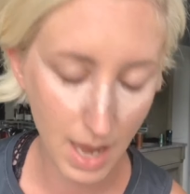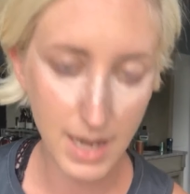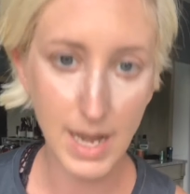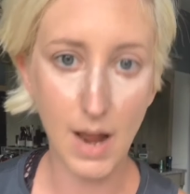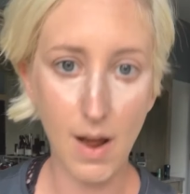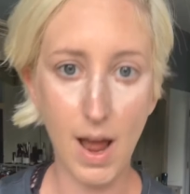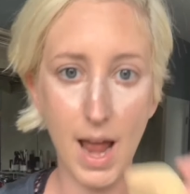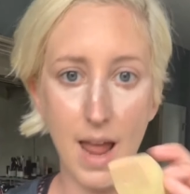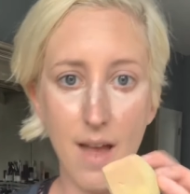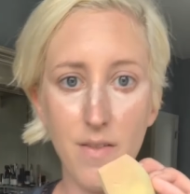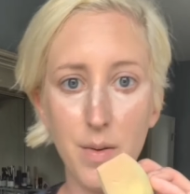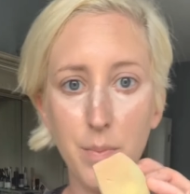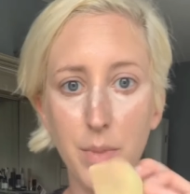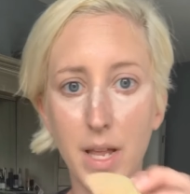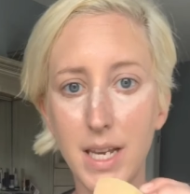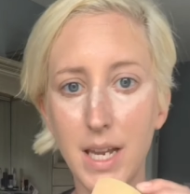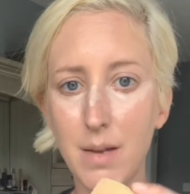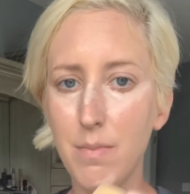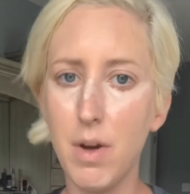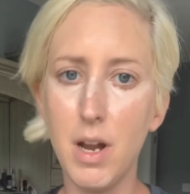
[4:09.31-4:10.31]
Now I have a
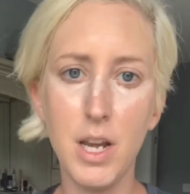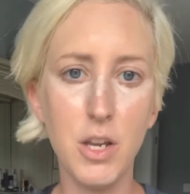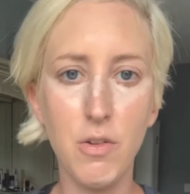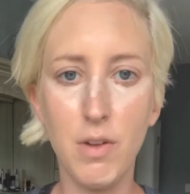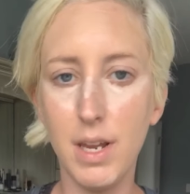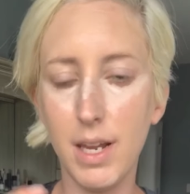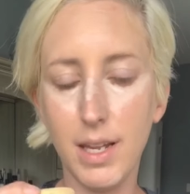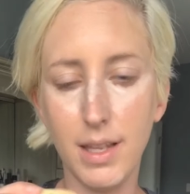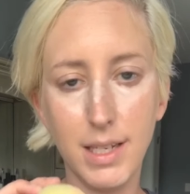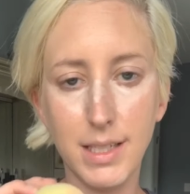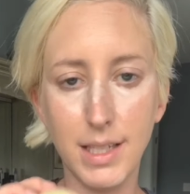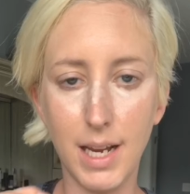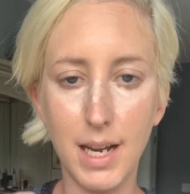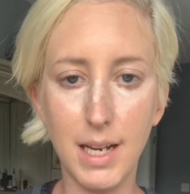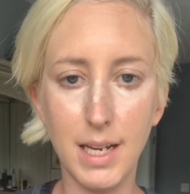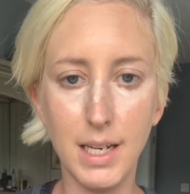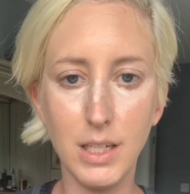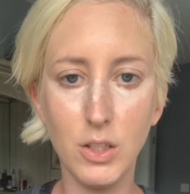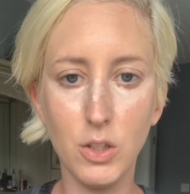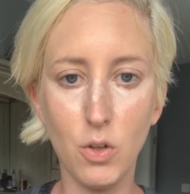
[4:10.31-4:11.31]
blending bud, you can get these at
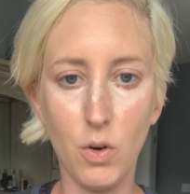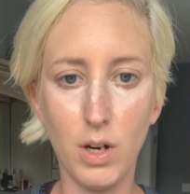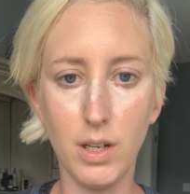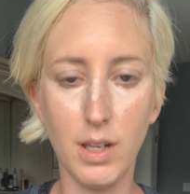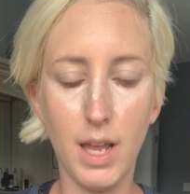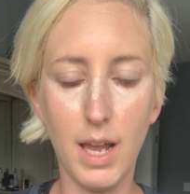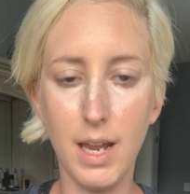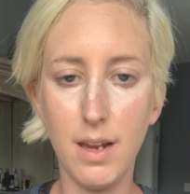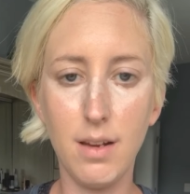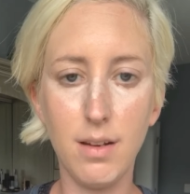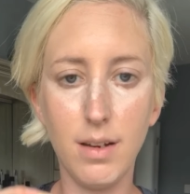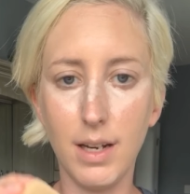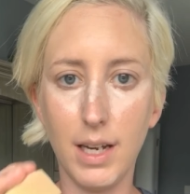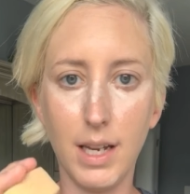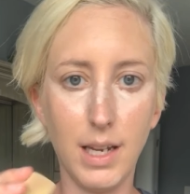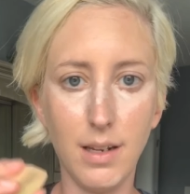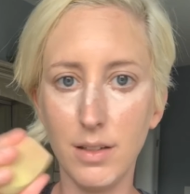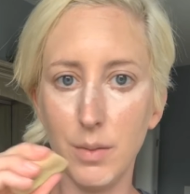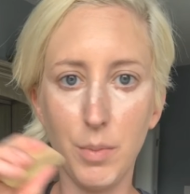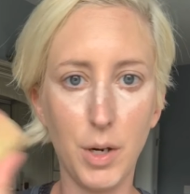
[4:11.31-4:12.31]
any store, like
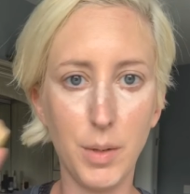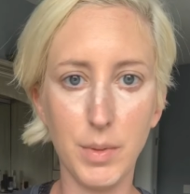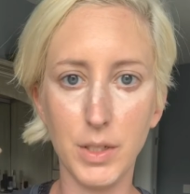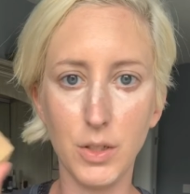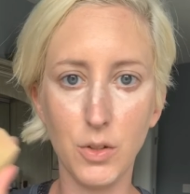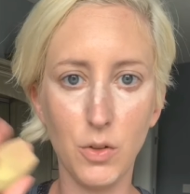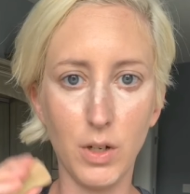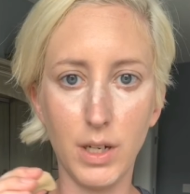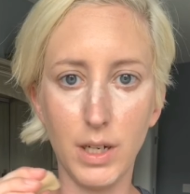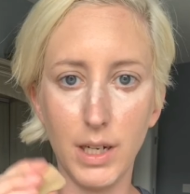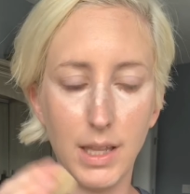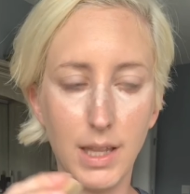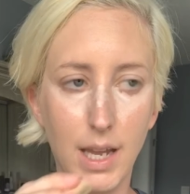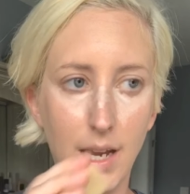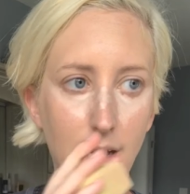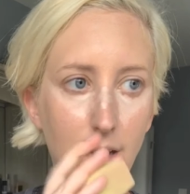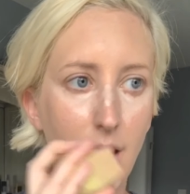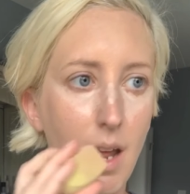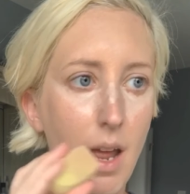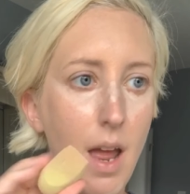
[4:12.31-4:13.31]
any department store or
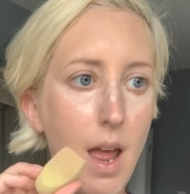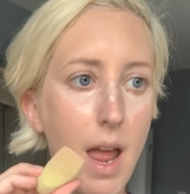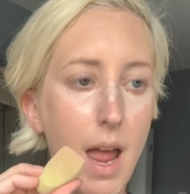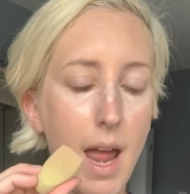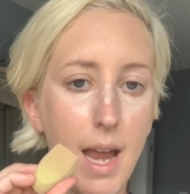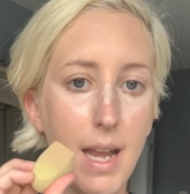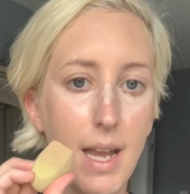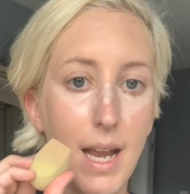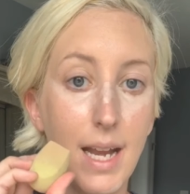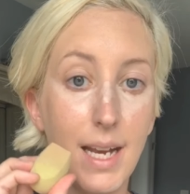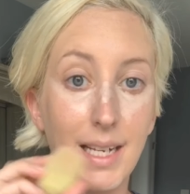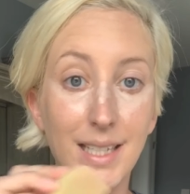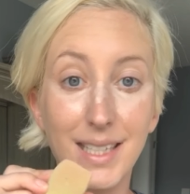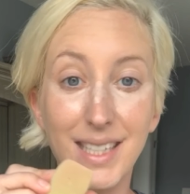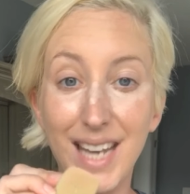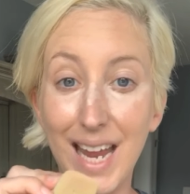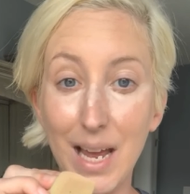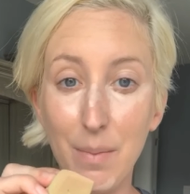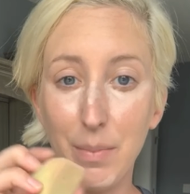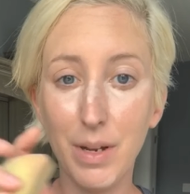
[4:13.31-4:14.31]
anything, and it is
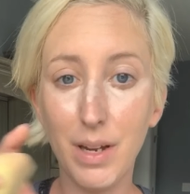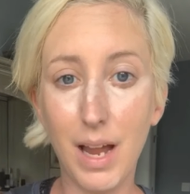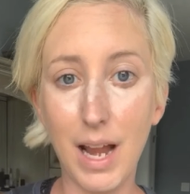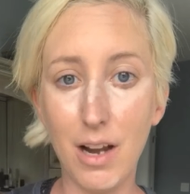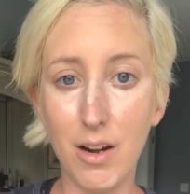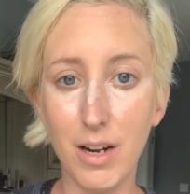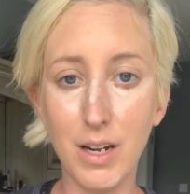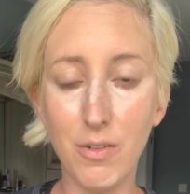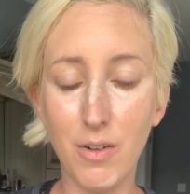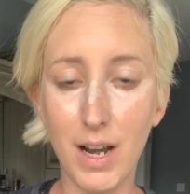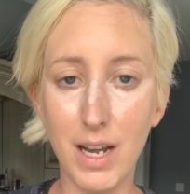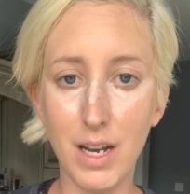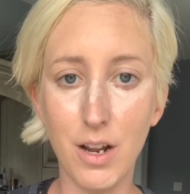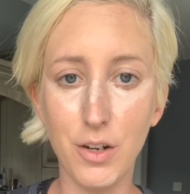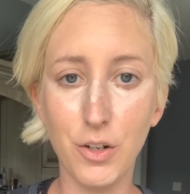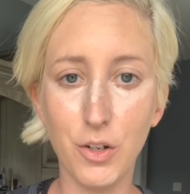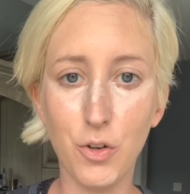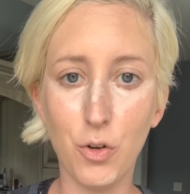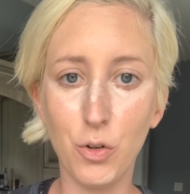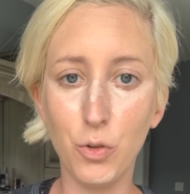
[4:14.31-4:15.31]
damp. I already ran it
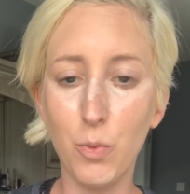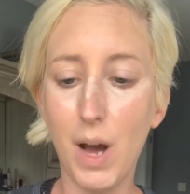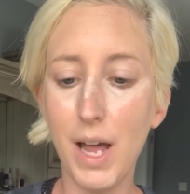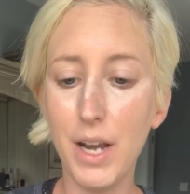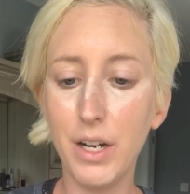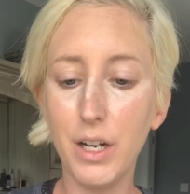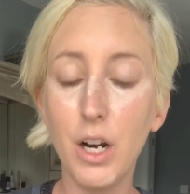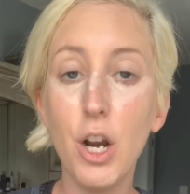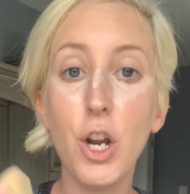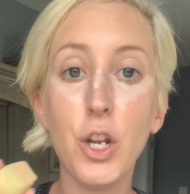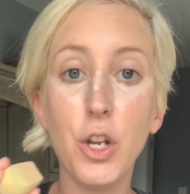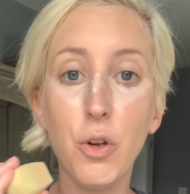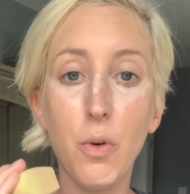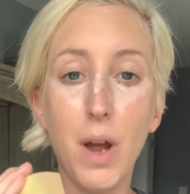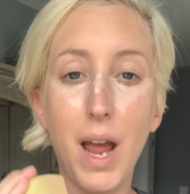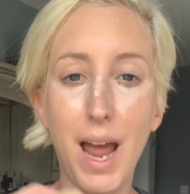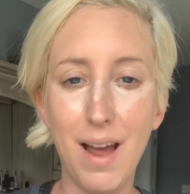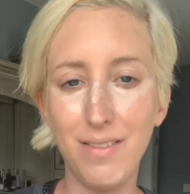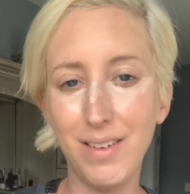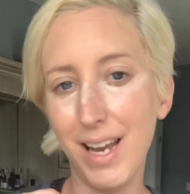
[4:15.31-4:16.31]
under cold water. You
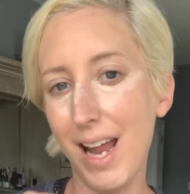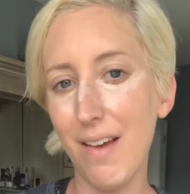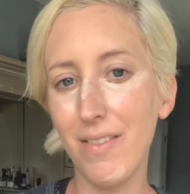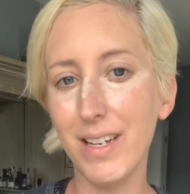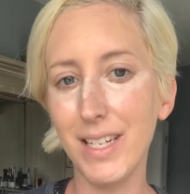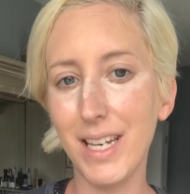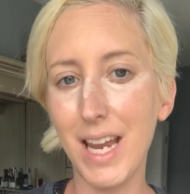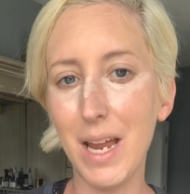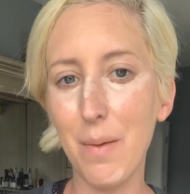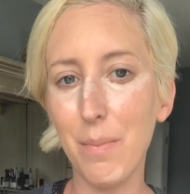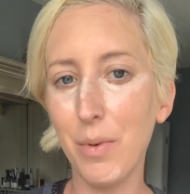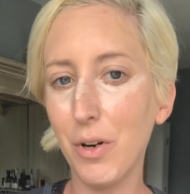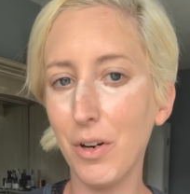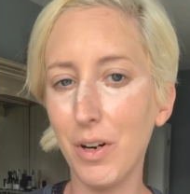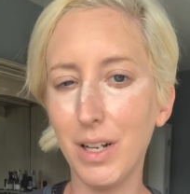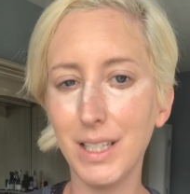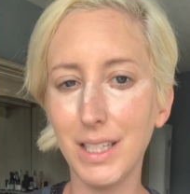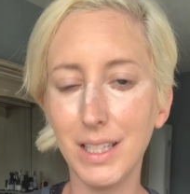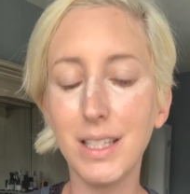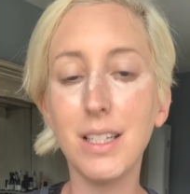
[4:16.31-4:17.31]
have to have it damp or
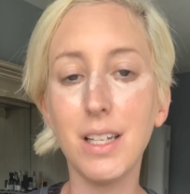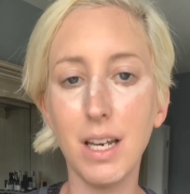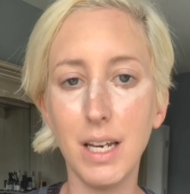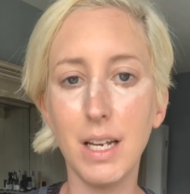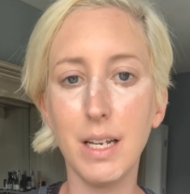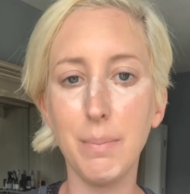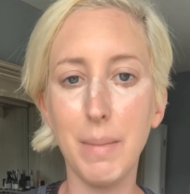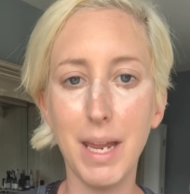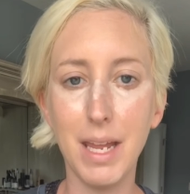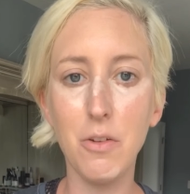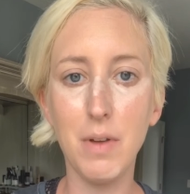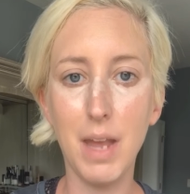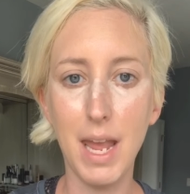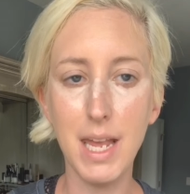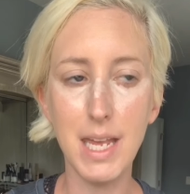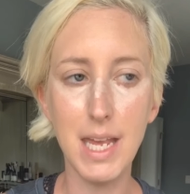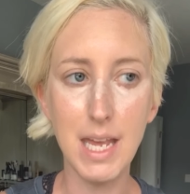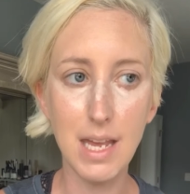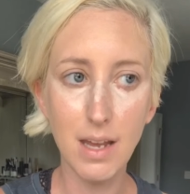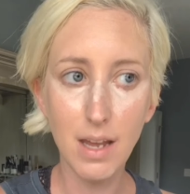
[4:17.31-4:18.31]
else it's gonna make you
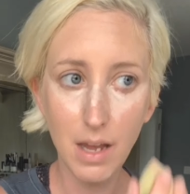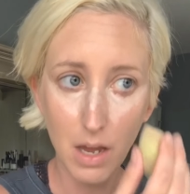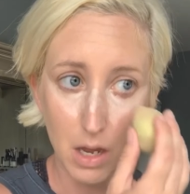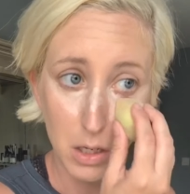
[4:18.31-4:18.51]
cakey.